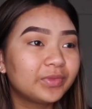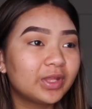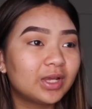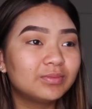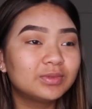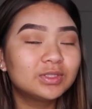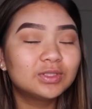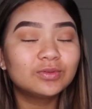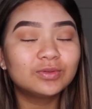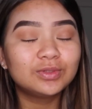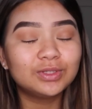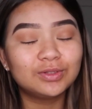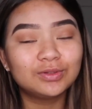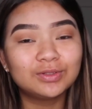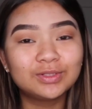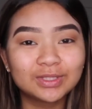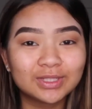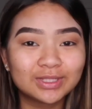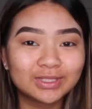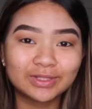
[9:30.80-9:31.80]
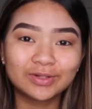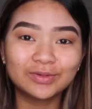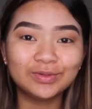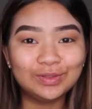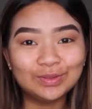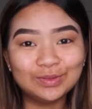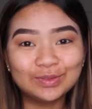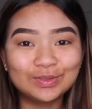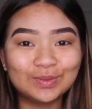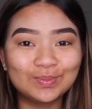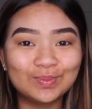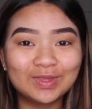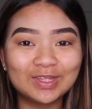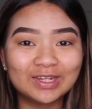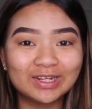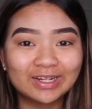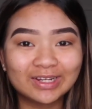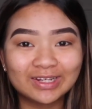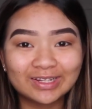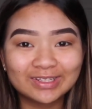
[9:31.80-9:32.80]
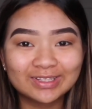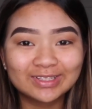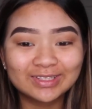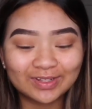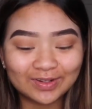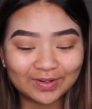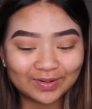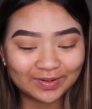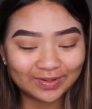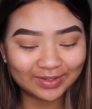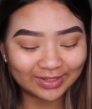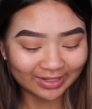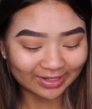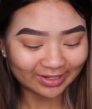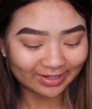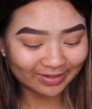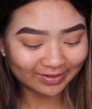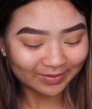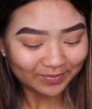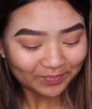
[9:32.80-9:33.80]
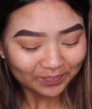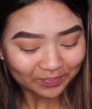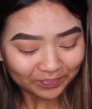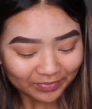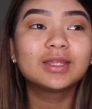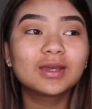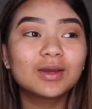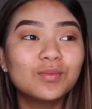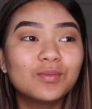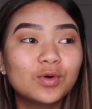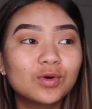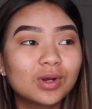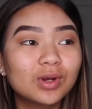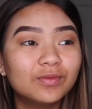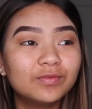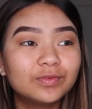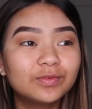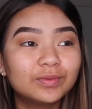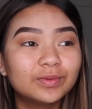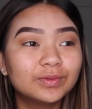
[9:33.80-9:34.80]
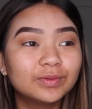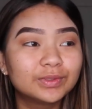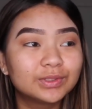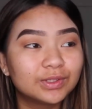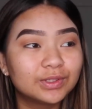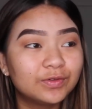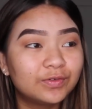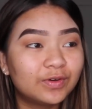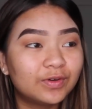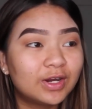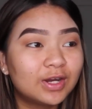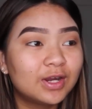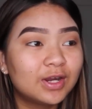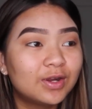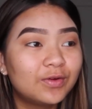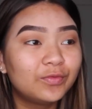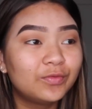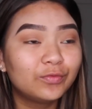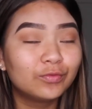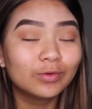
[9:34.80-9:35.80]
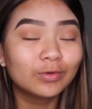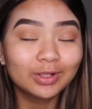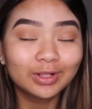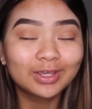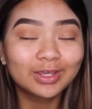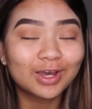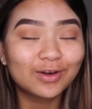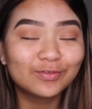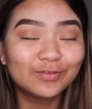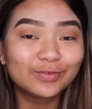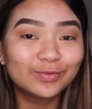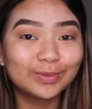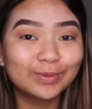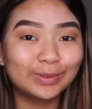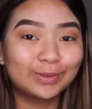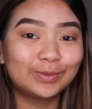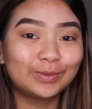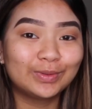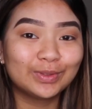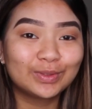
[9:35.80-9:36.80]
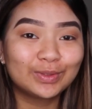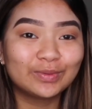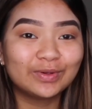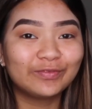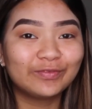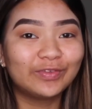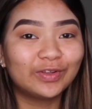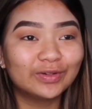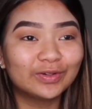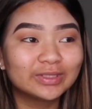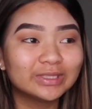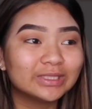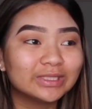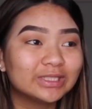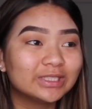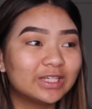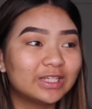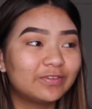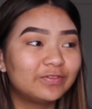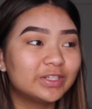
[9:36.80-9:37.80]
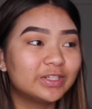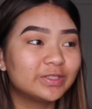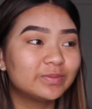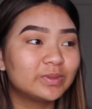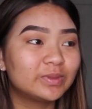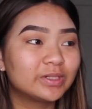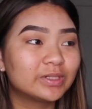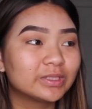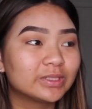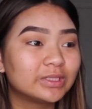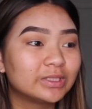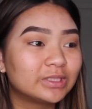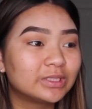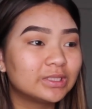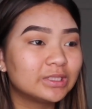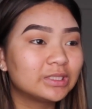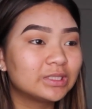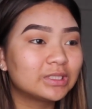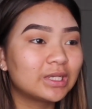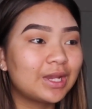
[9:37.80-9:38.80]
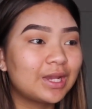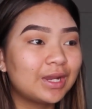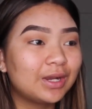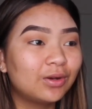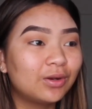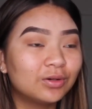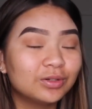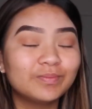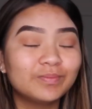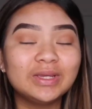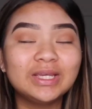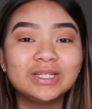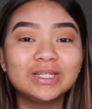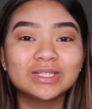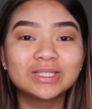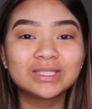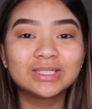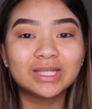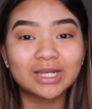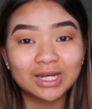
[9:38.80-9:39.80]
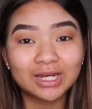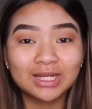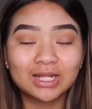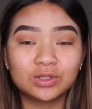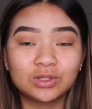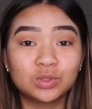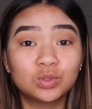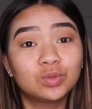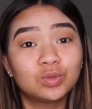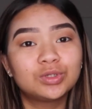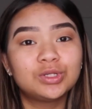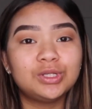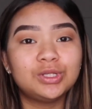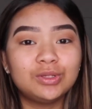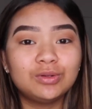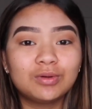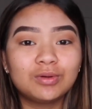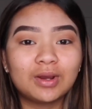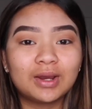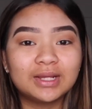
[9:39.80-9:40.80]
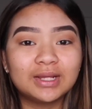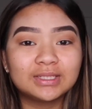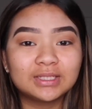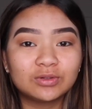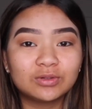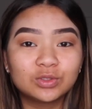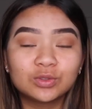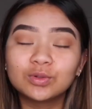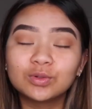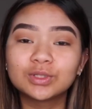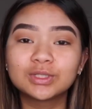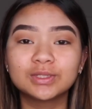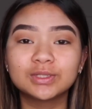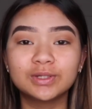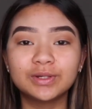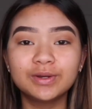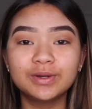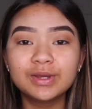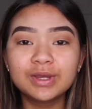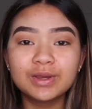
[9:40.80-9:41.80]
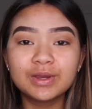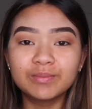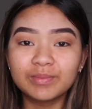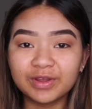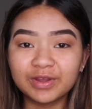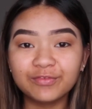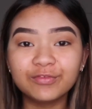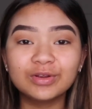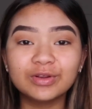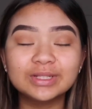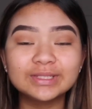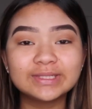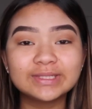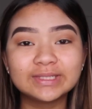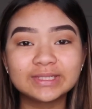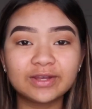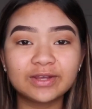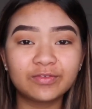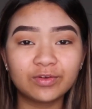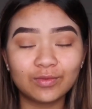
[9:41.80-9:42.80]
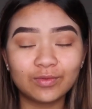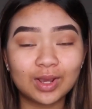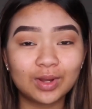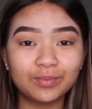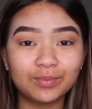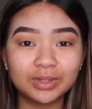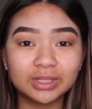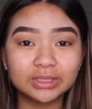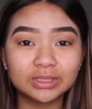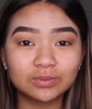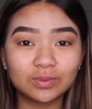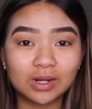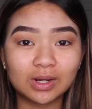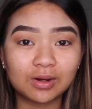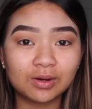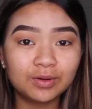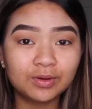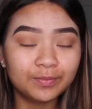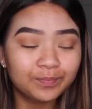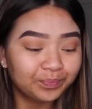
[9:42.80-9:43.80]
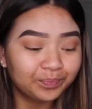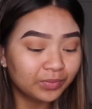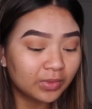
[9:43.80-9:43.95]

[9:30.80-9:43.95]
I'm still new to this whole YouTube thing, so yeah. I think I'm more comfortable so far. I'm really comfortable with doing vlogs and stuff just because it's like not me just sitting down and talking to you guys. I'll talk to my friends and stuff around me as well.